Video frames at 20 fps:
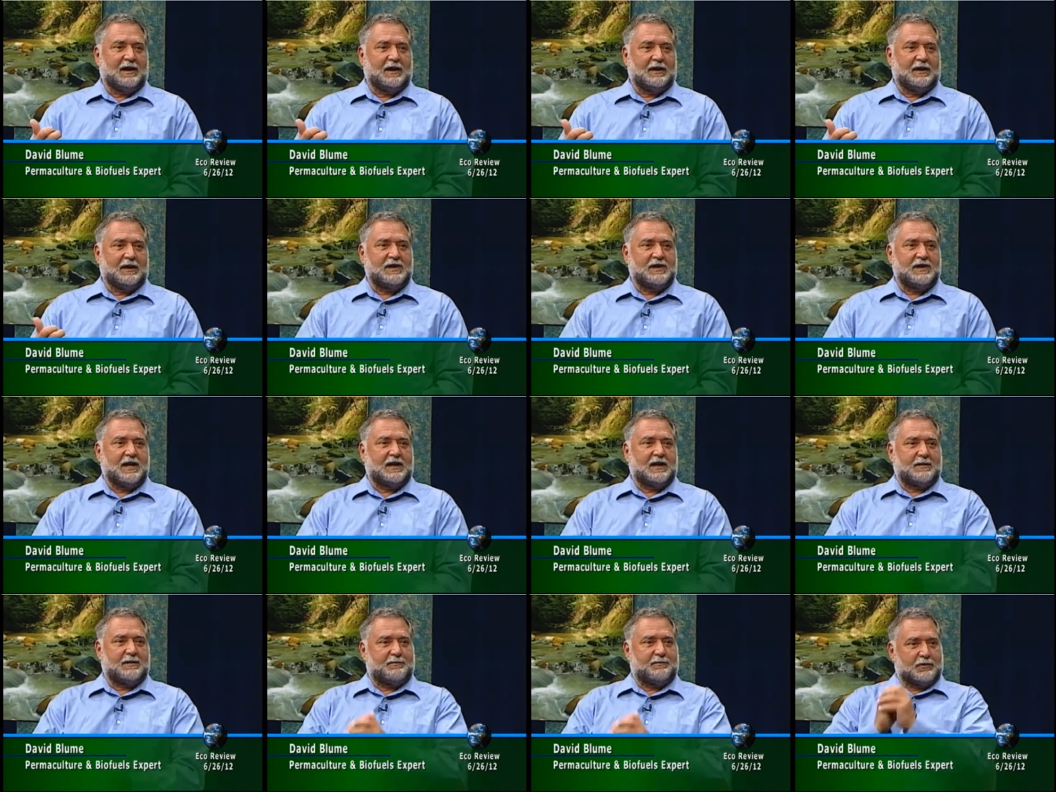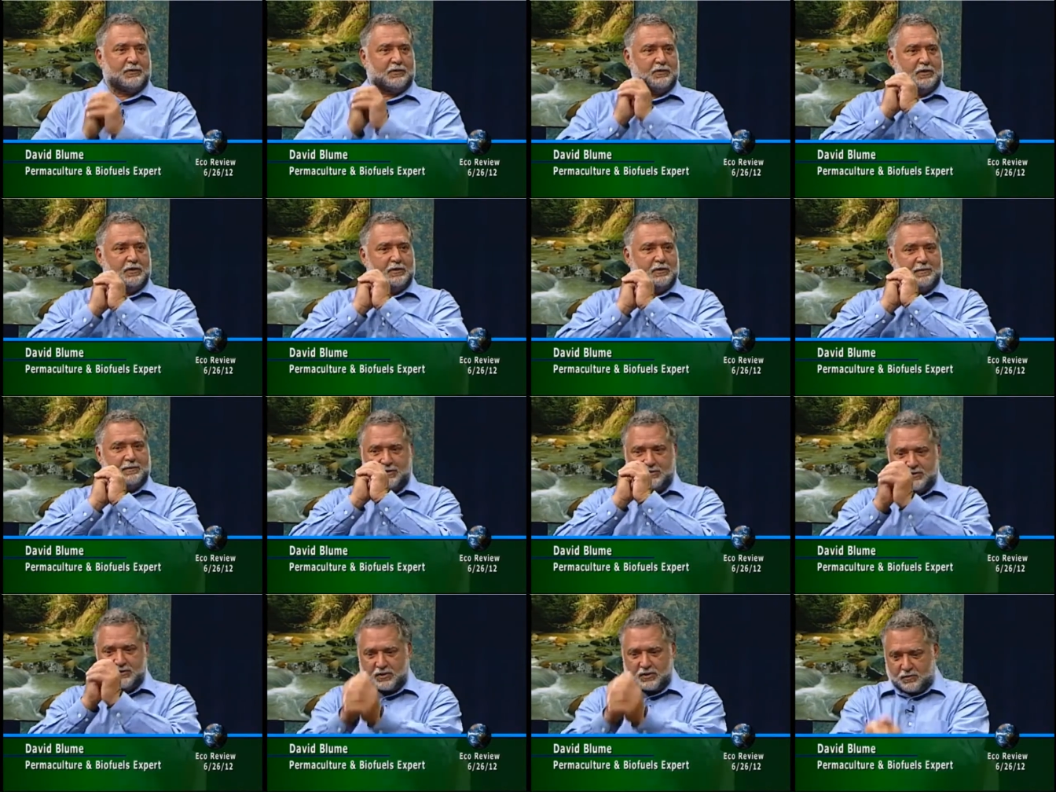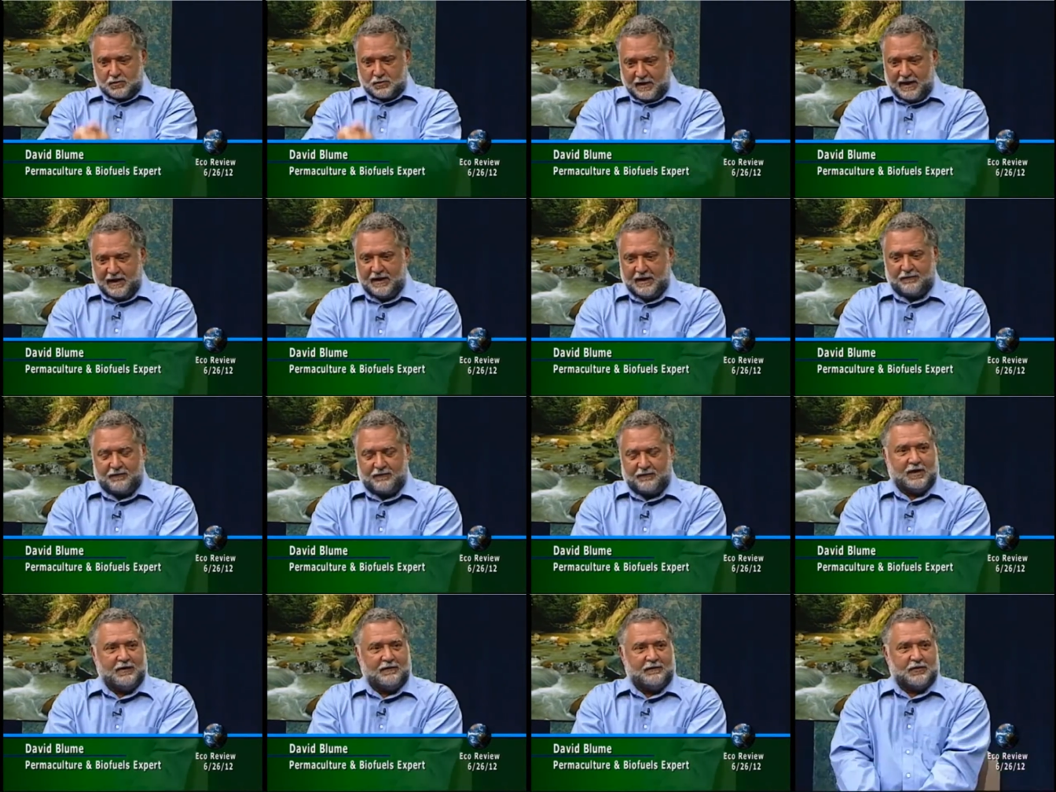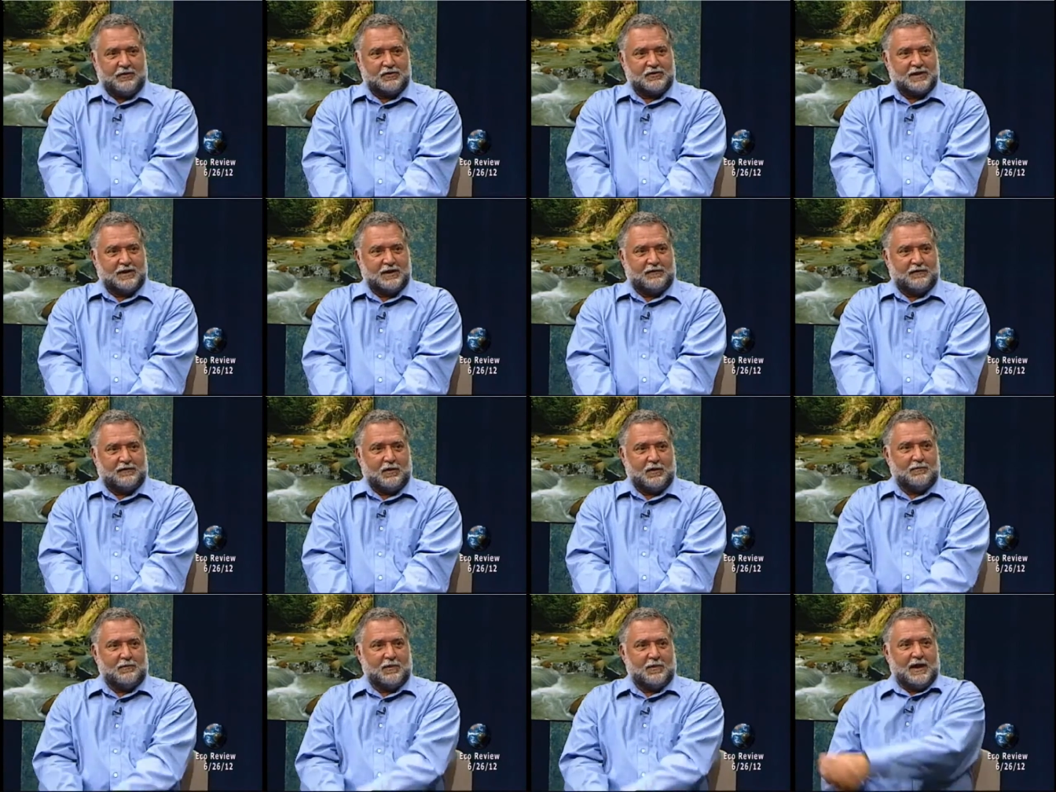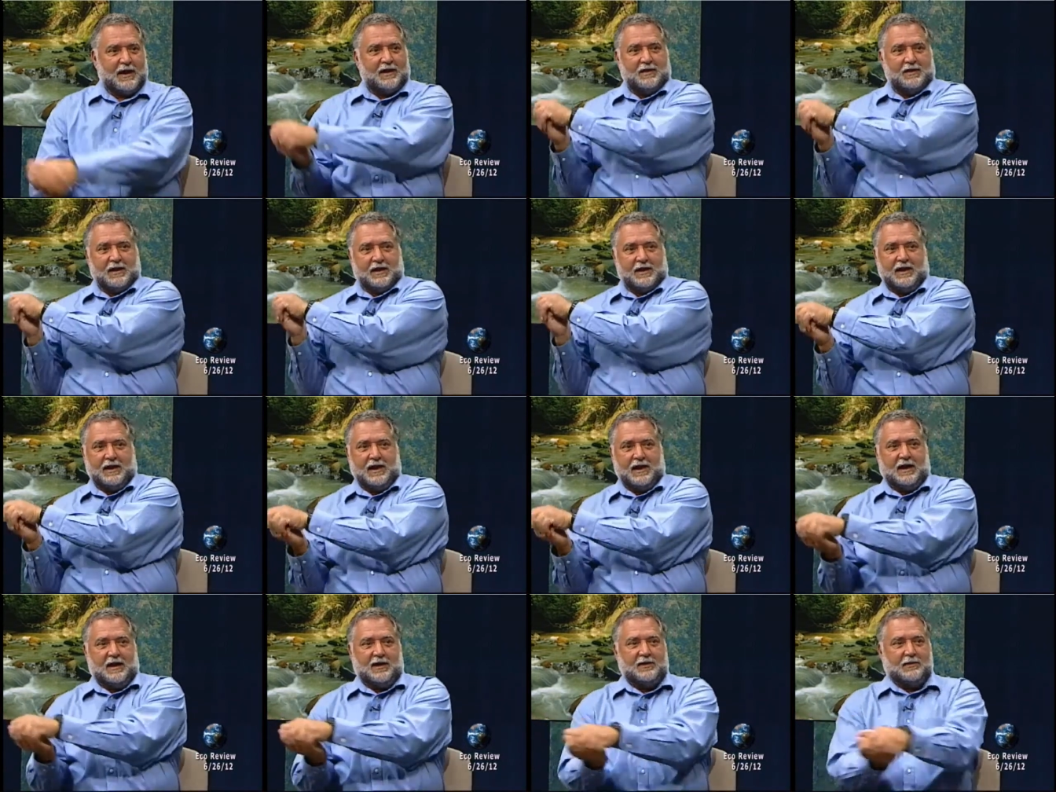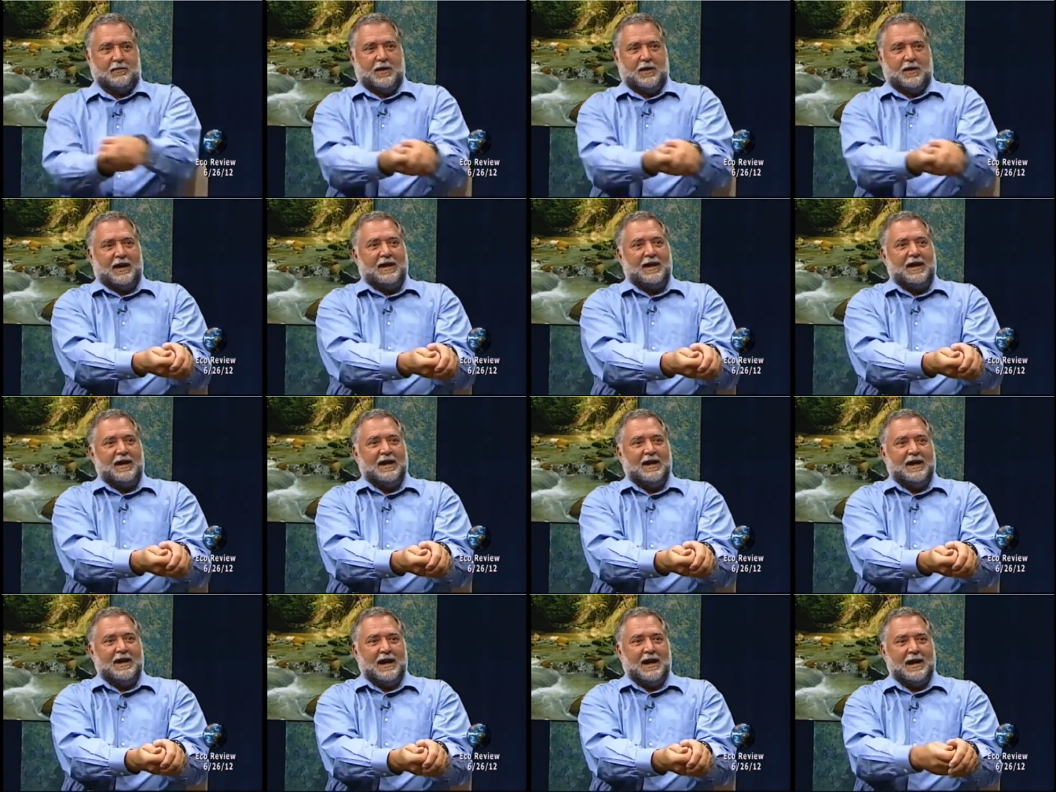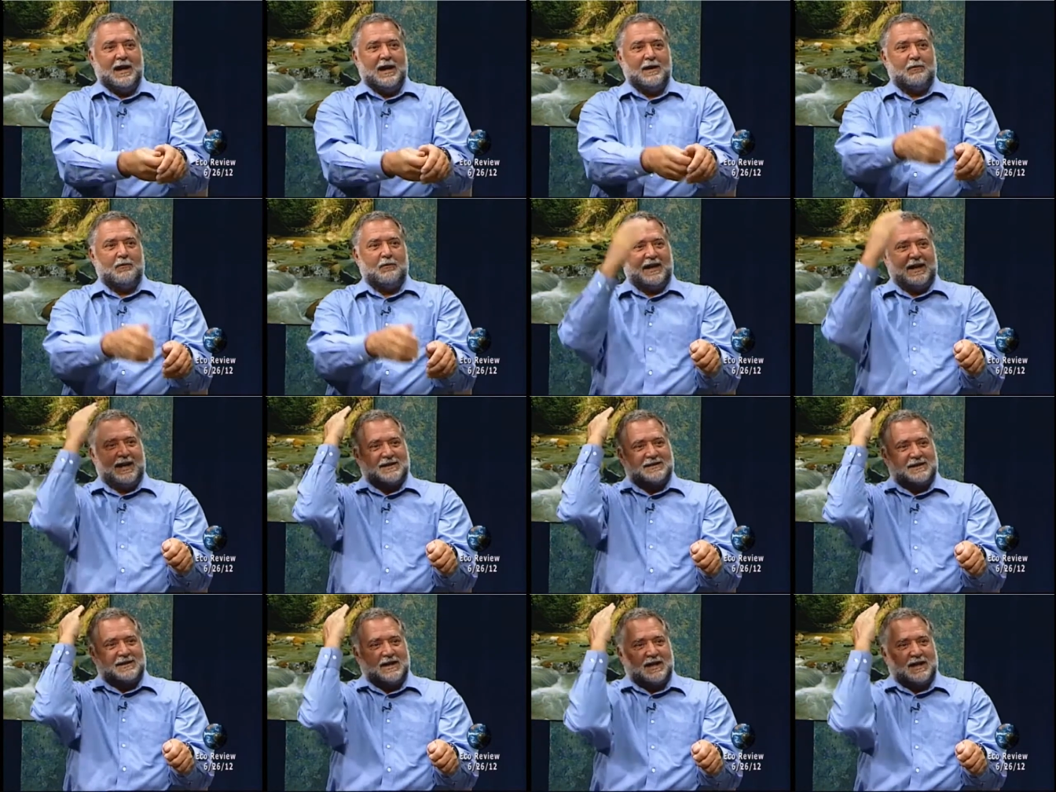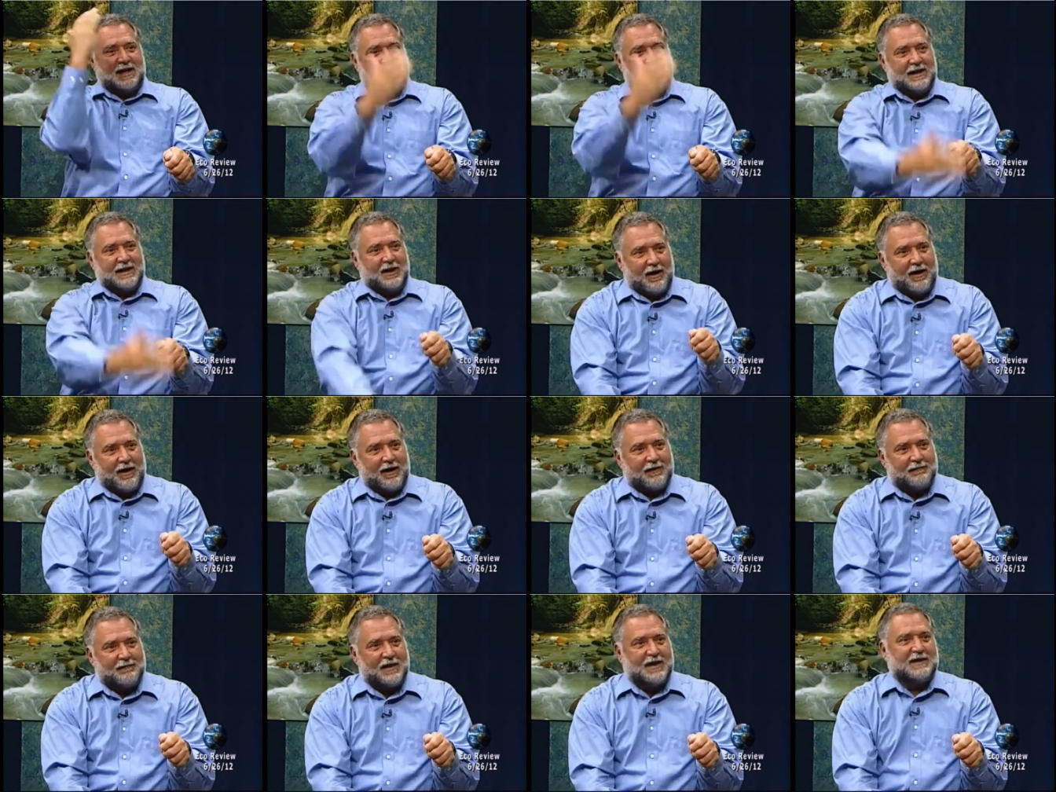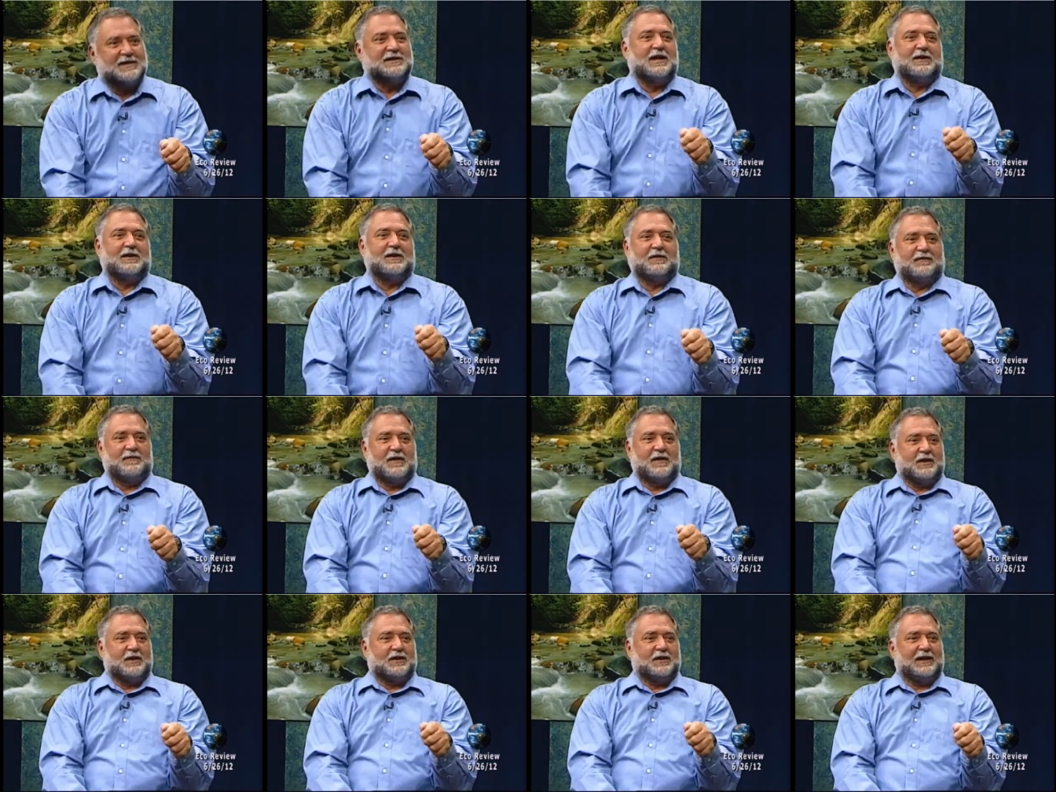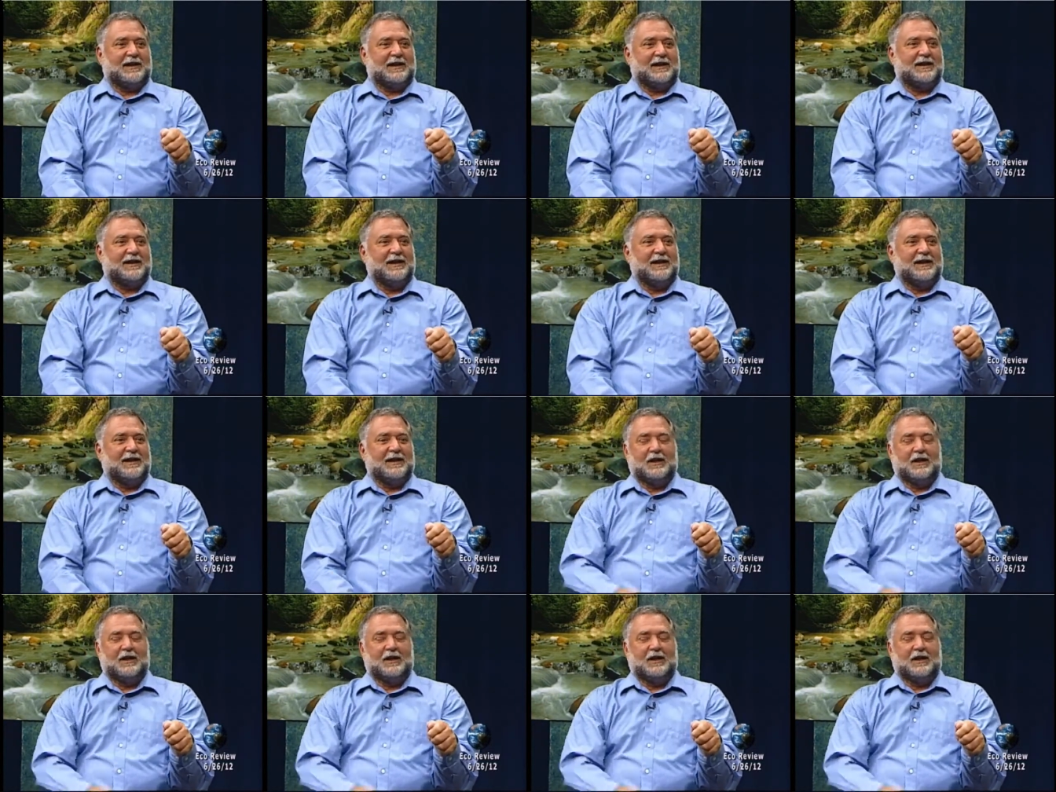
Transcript: you take a broom and you swing it in front of yourself one way and then the other way and when it gets cut off, that's how you find the leak.